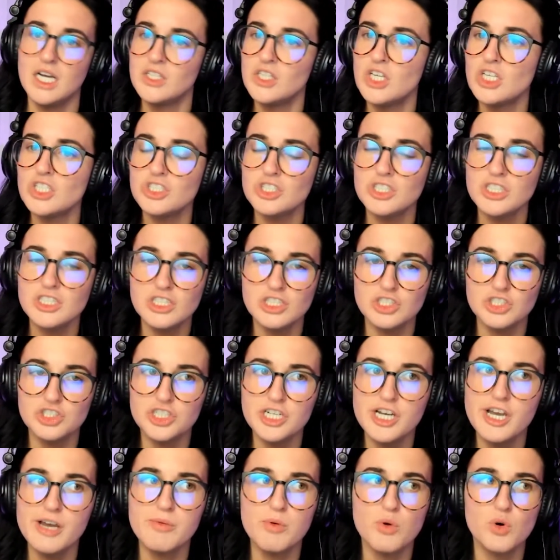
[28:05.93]
unless you're in the
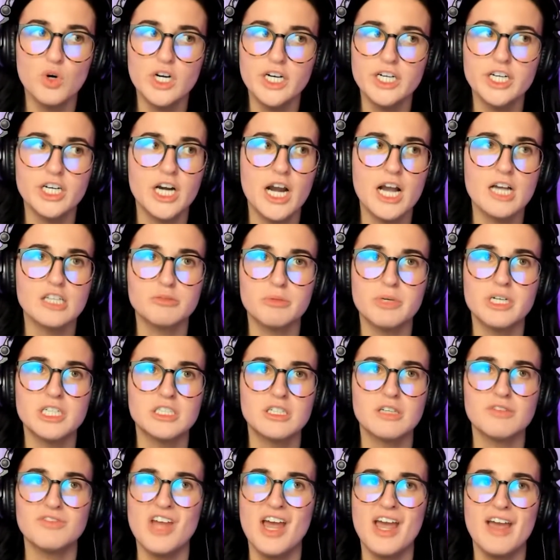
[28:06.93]
gym or in your house by
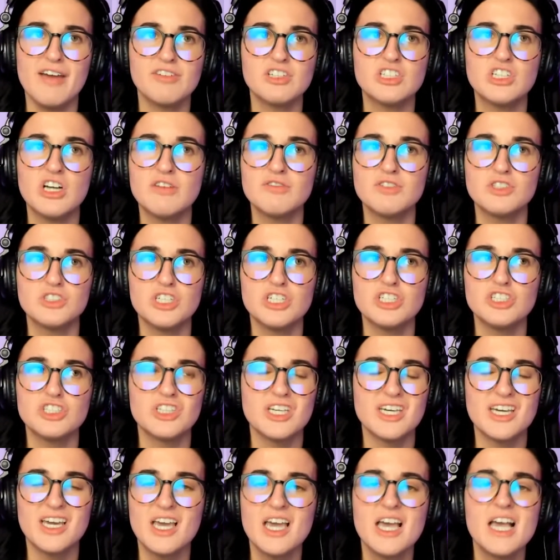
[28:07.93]
yourself, not having
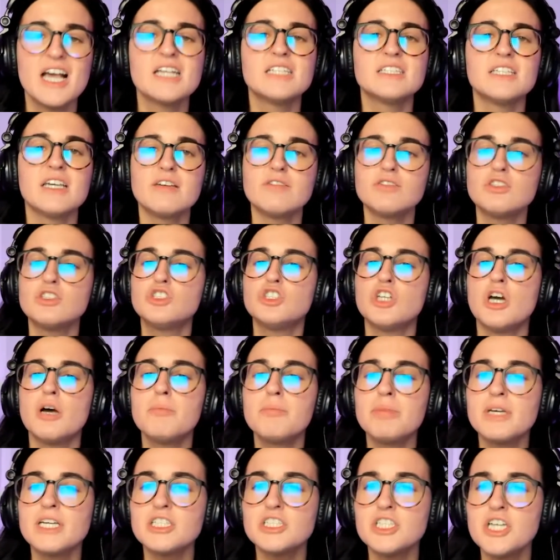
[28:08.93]
conversation, like, save the
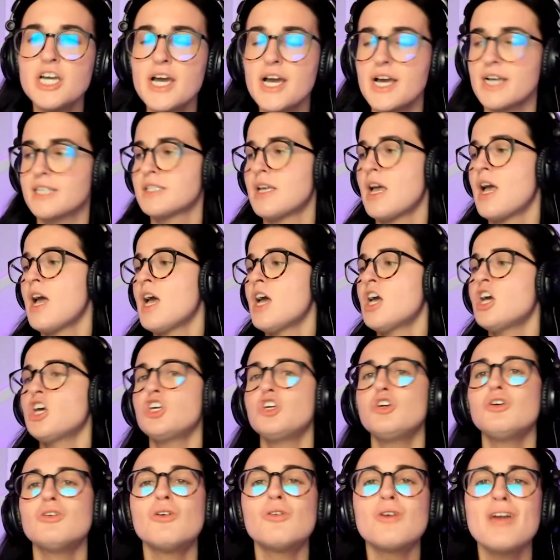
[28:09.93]
jumping jacks.
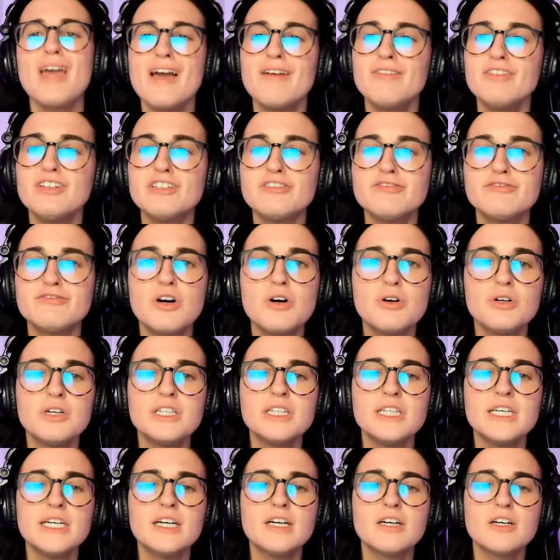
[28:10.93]
You don't have your
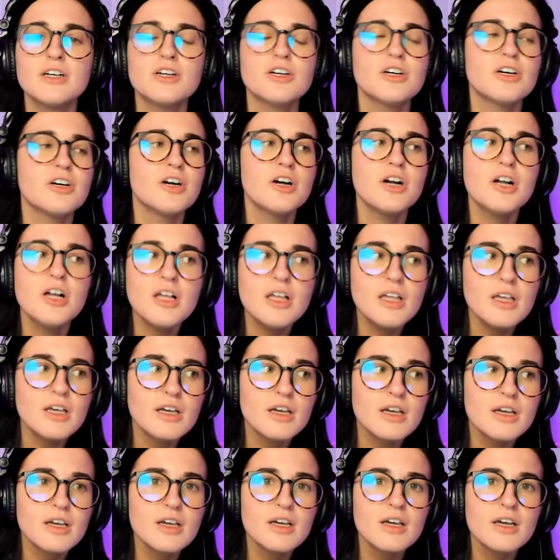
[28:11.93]
phone in there,
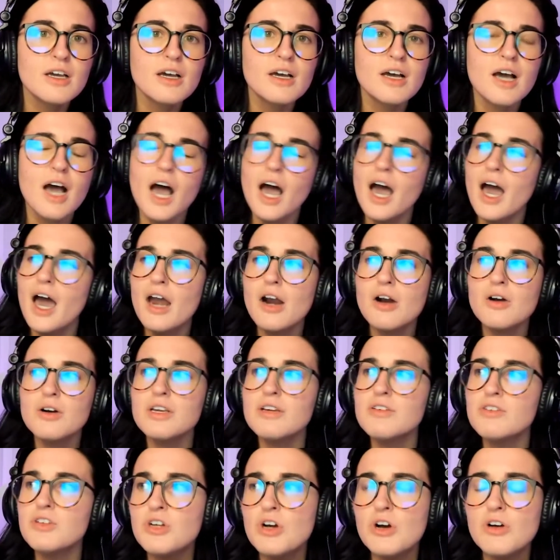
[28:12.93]
girl. I
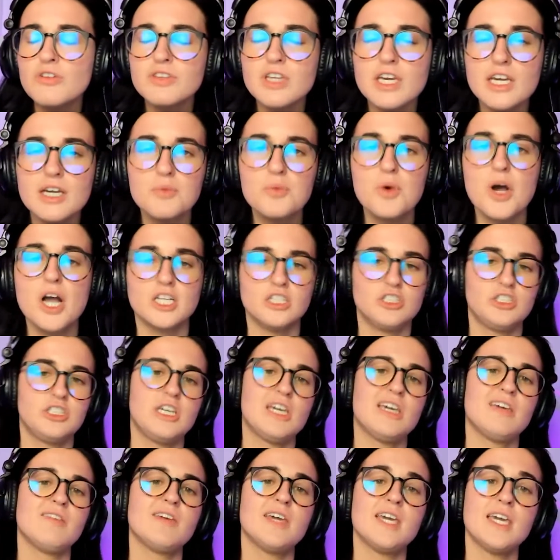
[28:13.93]
don't even know if they can
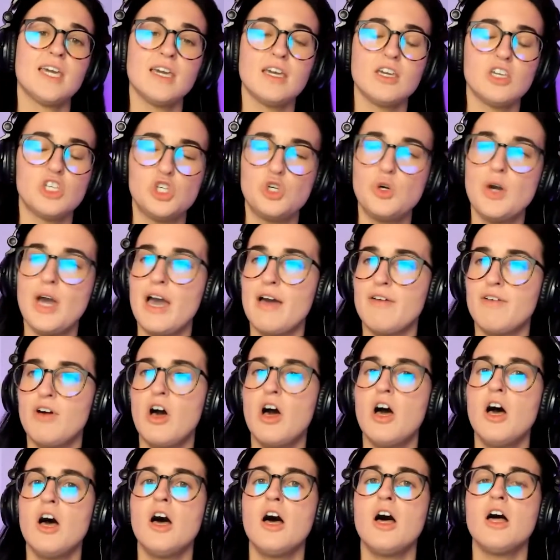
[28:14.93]
watch TV. You have
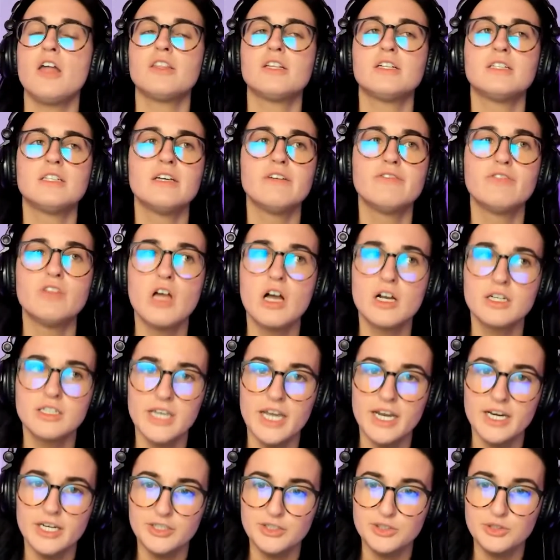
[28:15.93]
all the live
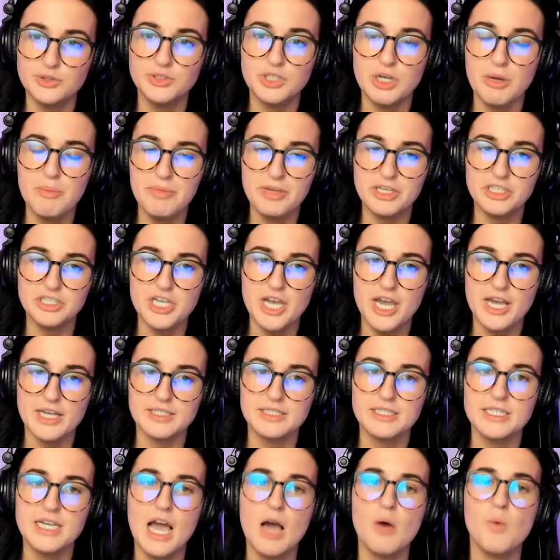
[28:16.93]
long day to do jumping
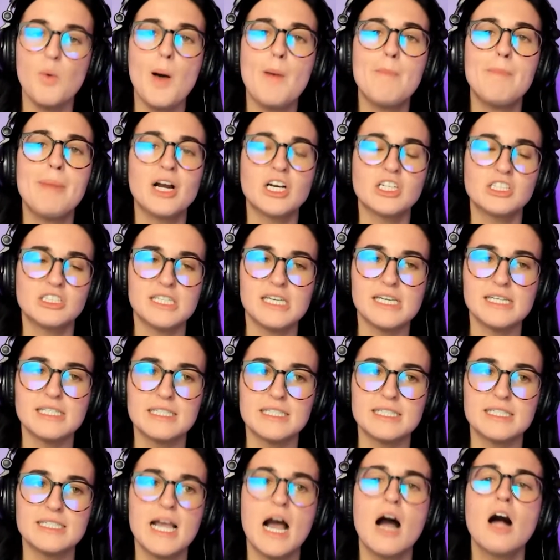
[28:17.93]
jacks, not while
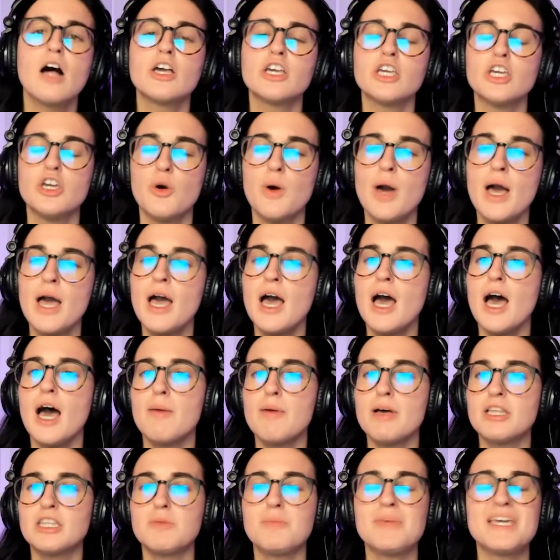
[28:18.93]
Bartise is telling you
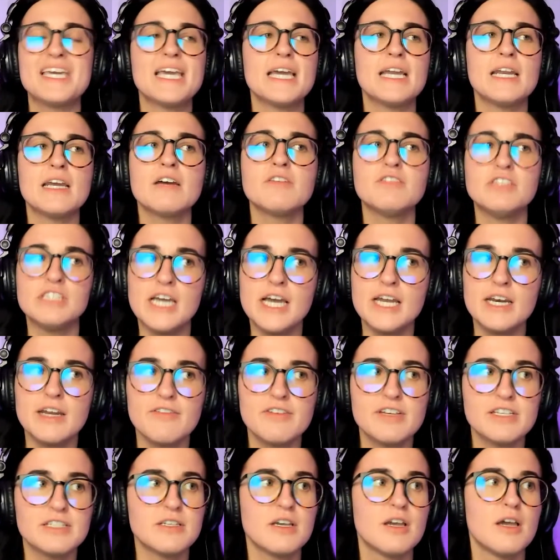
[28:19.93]
about the beginning of the
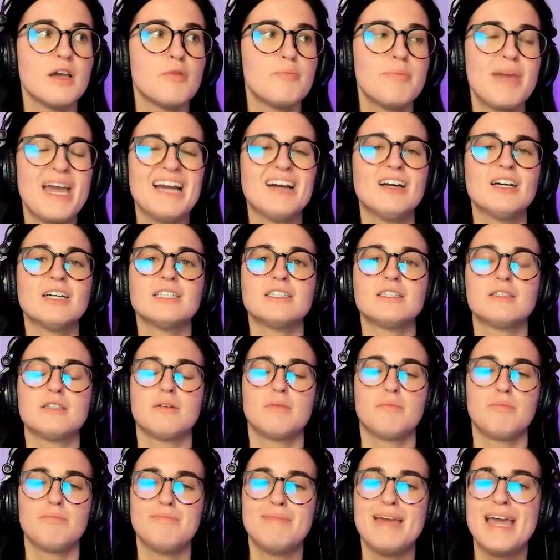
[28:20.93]
end of his
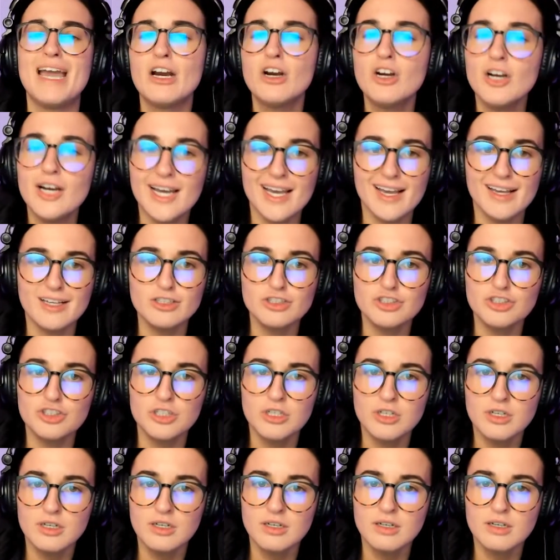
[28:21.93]
parents'
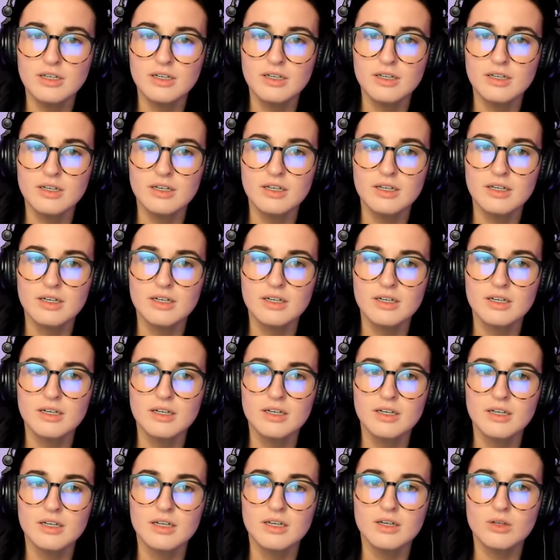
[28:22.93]
marriage,
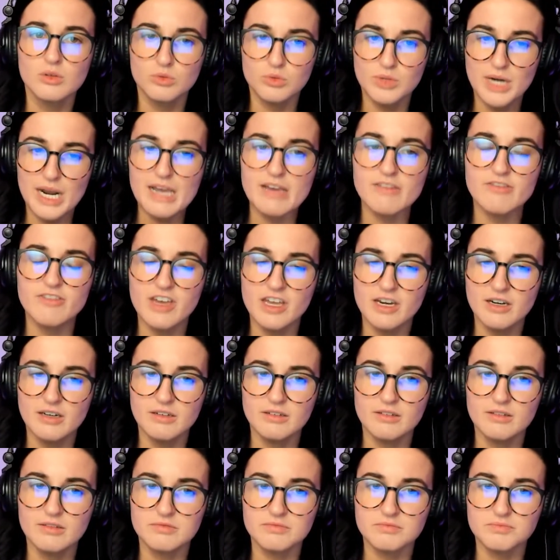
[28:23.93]

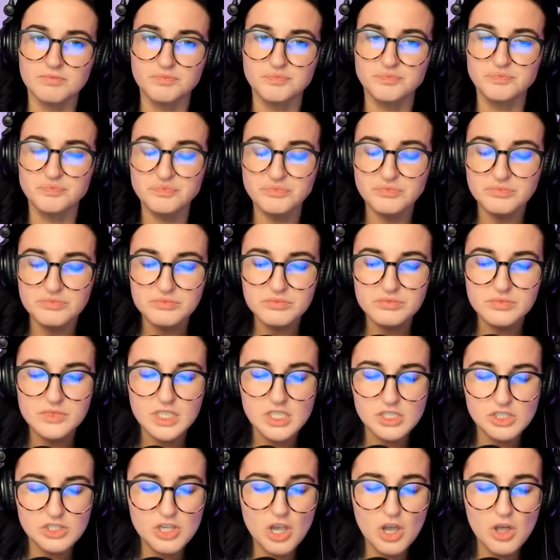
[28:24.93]
Raven.
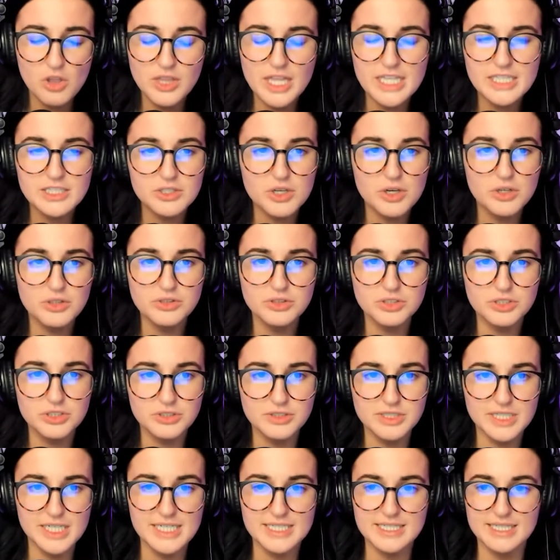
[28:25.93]
So let's go
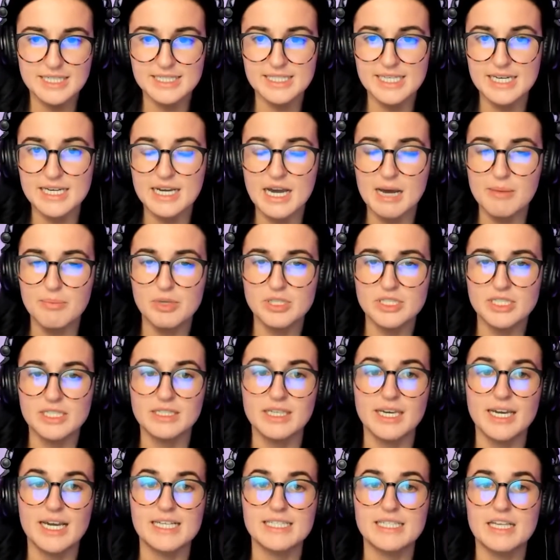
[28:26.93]
through the existing couples.
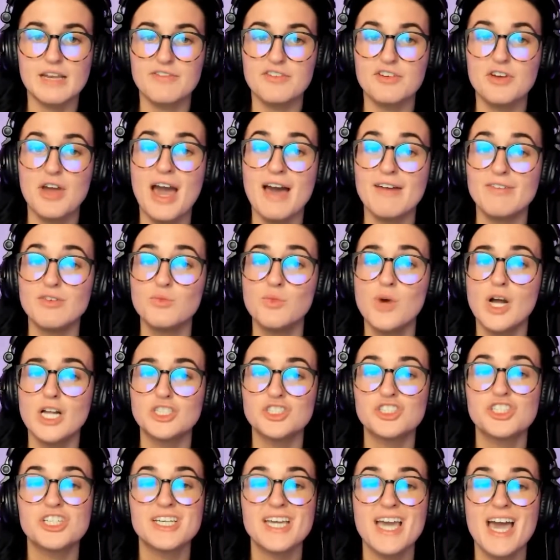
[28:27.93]
And like I said, if you haven't
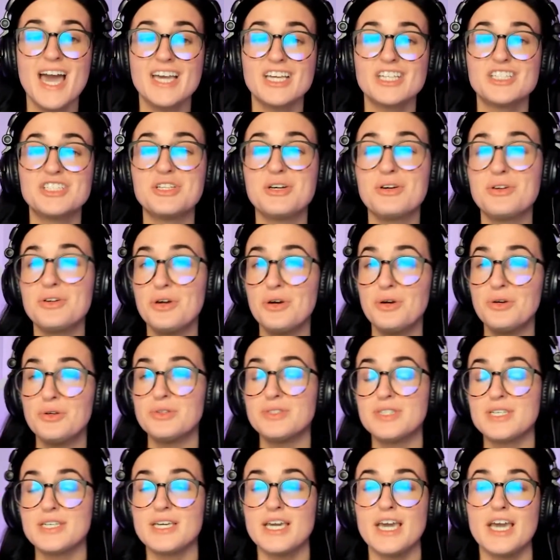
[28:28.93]
watched it yet, you don't know
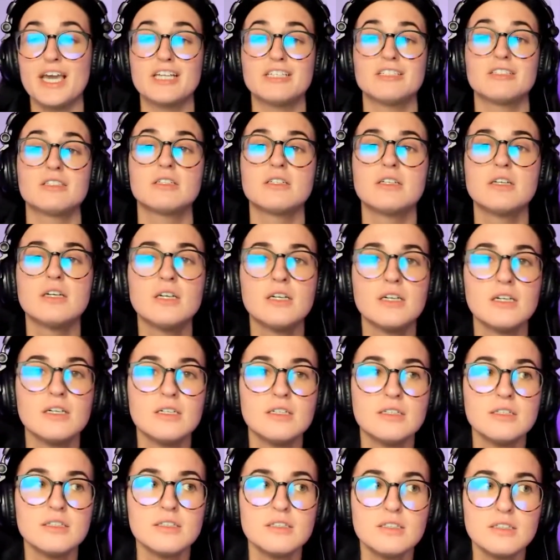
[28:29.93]
who's engaged,
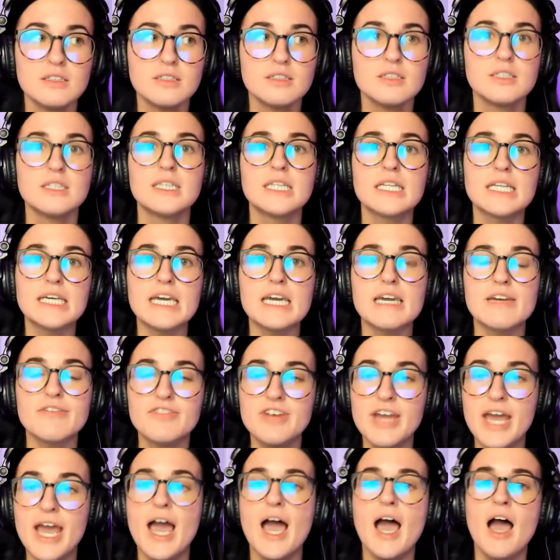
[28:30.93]

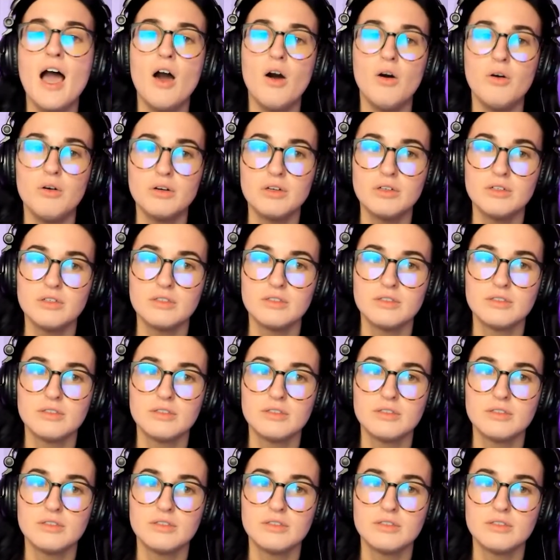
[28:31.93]
leave now.